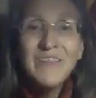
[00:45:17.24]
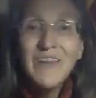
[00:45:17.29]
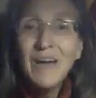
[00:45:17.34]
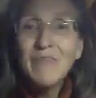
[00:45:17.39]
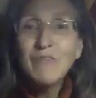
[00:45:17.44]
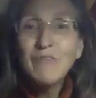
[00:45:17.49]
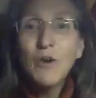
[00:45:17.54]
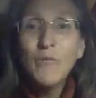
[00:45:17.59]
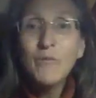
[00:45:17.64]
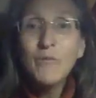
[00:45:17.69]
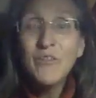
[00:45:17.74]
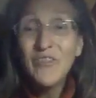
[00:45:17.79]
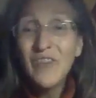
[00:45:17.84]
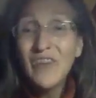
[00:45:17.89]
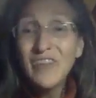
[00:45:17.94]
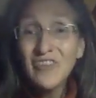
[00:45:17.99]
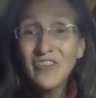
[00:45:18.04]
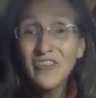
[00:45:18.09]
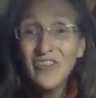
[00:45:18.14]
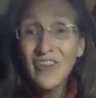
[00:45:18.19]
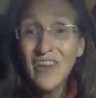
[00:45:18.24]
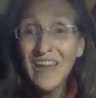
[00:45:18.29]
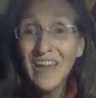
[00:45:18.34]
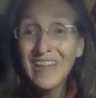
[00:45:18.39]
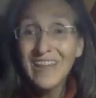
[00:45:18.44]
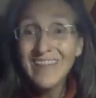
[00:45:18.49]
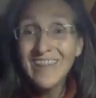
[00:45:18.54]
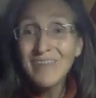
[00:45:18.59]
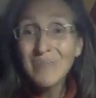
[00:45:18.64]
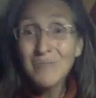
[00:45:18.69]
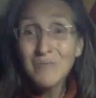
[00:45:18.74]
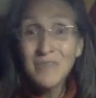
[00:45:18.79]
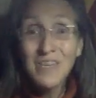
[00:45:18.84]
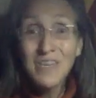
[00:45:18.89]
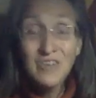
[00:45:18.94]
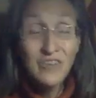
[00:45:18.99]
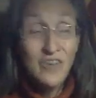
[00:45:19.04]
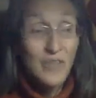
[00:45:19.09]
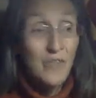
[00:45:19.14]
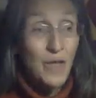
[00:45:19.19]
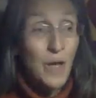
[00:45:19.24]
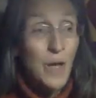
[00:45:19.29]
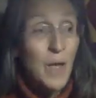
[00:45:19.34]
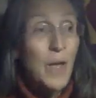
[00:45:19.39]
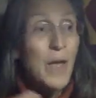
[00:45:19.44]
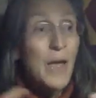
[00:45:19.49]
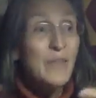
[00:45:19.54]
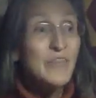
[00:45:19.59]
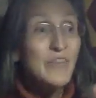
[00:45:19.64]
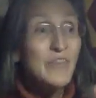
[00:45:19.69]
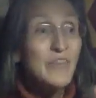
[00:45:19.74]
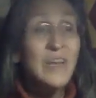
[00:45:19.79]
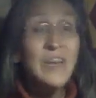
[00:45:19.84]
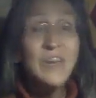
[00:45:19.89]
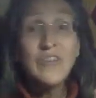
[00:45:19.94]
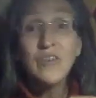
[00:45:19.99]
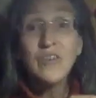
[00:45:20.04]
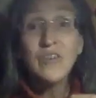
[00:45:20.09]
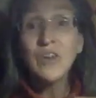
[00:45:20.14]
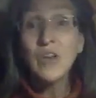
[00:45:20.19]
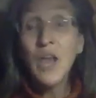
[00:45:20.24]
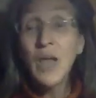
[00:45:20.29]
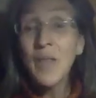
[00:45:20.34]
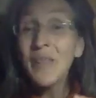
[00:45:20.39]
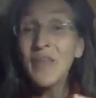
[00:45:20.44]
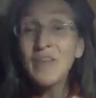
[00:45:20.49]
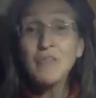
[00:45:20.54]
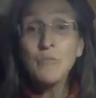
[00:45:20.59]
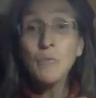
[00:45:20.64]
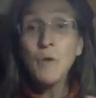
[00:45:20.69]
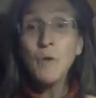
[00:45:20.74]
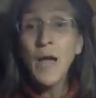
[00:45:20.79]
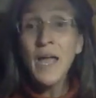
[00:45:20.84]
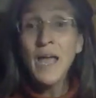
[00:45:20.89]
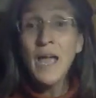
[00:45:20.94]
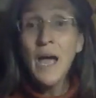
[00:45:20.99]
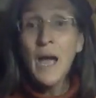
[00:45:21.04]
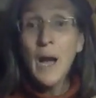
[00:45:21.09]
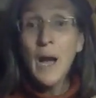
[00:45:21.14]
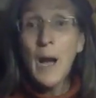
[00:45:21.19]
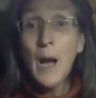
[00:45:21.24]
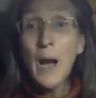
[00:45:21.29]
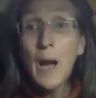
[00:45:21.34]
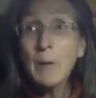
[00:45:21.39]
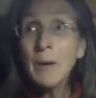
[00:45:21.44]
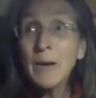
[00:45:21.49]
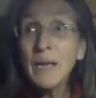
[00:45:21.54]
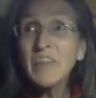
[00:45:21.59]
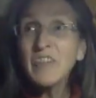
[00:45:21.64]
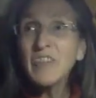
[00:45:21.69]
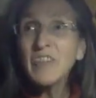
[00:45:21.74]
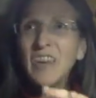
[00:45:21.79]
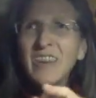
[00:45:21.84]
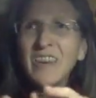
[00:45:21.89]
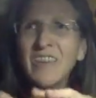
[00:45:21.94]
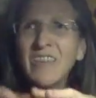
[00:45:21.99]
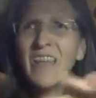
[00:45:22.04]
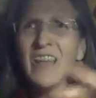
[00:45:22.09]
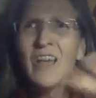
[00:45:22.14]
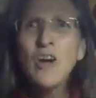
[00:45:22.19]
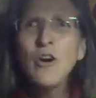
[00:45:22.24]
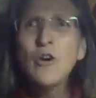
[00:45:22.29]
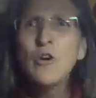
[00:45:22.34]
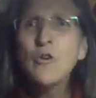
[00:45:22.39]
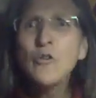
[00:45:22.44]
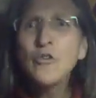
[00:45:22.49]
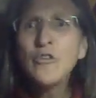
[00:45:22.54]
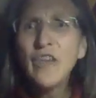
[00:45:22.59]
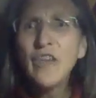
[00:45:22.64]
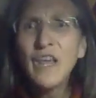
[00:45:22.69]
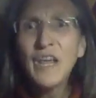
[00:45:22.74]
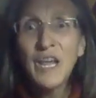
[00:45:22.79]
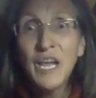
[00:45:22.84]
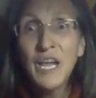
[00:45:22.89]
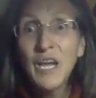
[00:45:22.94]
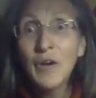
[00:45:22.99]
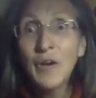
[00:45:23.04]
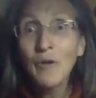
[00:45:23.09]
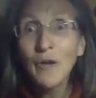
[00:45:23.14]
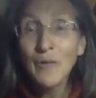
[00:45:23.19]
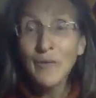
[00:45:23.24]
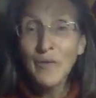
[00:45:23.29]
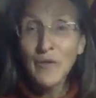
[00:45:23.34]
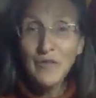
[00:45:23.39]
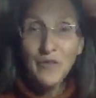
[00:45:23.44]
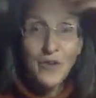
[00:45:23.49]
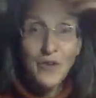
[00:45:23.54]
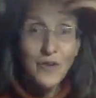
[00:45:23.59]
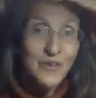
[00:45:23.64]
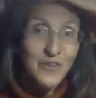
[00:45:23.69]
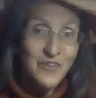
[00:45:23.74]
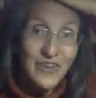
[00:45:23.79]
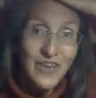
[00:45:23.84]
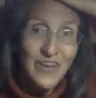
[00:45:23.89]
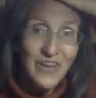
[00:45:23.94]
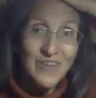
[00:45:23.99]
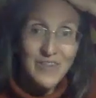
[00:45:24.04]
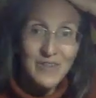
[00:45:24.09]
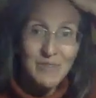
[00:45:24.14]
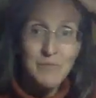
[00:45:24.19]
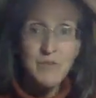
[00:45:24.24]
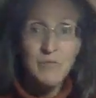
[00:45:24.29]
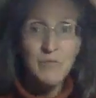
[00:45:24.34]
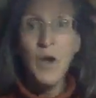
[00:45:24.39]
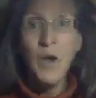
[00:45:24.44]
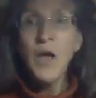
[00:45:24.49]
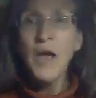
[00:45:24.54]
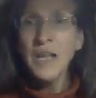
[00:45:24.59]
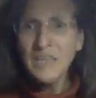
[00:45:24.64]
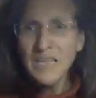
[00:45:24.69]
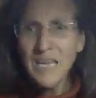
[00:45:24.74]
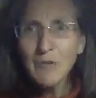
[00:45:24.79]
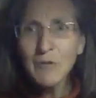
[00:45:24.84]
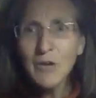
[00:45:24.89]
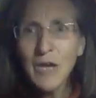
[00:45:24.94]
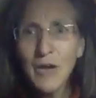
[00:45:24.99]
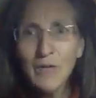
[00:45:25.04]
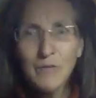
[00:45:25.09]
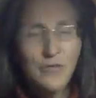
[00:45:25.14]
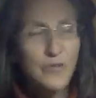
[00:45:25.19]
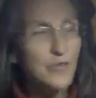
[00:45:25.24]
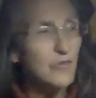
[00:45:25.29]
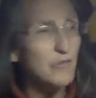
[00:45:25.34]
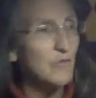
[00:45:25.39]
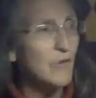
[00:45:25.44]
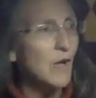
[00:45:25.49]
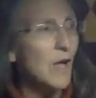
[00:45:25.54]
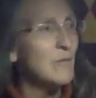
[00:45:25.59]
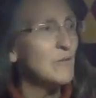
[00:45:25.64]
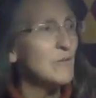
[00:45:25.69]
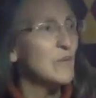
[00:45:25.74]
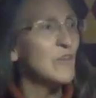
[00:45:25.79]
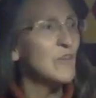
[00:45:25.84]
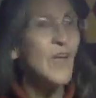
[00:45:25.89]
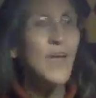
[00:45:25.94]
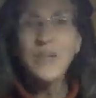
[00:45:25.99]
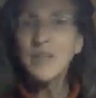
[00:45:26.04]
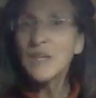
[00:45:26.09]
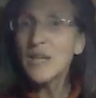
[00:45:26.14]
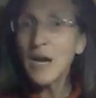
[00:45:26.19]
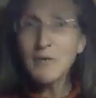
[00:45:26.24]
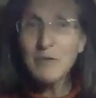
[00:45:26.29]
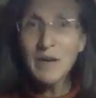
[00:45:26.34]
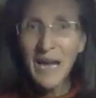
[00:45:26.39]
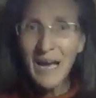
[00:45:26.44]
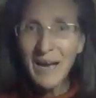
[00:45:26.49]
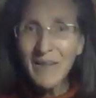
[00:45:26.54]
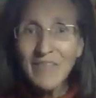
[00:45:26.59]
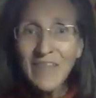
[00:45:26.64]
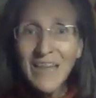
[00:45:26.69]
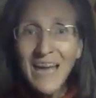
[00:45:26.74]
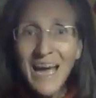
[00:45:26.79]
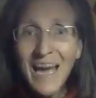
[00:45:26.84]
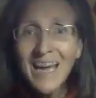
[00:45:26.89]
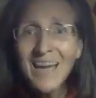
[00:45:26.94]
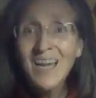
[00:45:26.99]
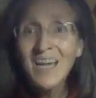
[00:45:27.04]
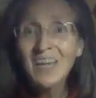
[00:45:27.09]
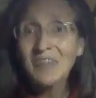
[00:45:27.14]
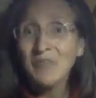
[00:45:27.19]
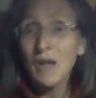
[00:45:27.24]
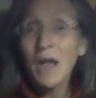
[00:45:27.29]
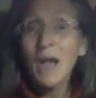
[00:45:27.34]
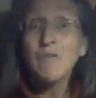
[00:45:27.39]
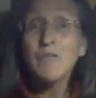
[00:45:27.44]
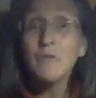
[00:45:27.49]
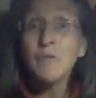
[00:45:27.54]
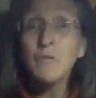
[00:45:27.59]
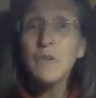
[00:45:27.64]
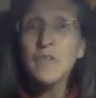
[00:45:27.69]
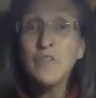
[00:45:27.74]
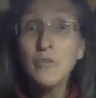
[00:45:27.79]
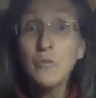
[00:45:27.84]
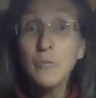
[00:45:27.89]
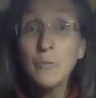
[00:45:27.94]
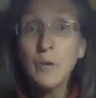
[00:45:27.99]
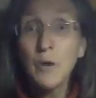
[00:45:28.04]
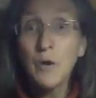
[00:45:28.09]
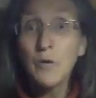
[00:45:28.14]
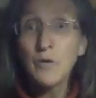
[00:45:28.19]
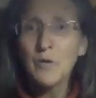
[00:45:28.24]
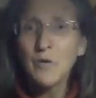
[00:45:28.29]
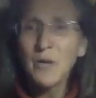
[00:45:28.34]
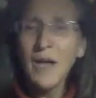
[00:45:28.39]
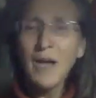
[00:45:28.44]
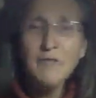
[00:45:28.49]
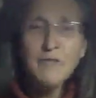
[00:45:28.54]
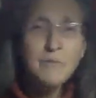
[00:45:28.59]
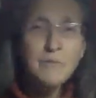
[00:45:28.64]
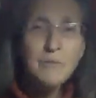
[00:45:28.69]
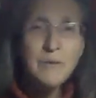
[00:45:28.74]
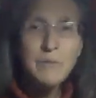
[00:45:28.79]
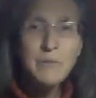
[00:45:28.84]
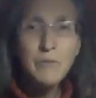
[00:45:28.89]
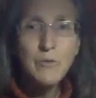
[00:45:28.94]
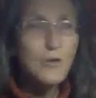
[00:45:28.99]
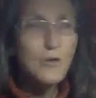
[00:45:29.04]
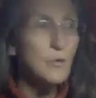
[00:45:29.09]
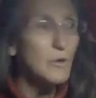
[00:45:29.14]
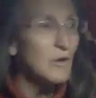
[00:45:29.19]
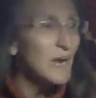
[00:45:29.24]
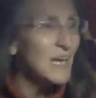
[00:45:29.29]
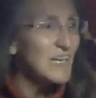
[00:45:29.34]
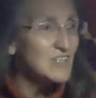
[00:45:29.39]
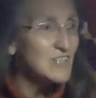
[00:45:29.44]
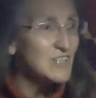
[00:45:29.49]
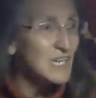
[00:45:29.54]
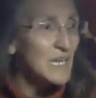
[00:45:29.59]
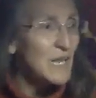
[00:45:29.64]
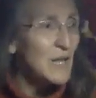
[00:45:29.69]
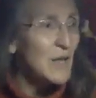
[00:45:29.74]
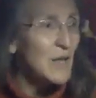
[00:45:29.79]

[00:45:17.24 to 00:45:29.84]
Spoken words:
to have conversations like this with each other, to listen and learn. That's why when I started thinking, who's here in this Yoni Shakti, the movement? Yeah, we have the survivors. Yeah, we have the allies. We have the whistleblowers. We have the people who are actually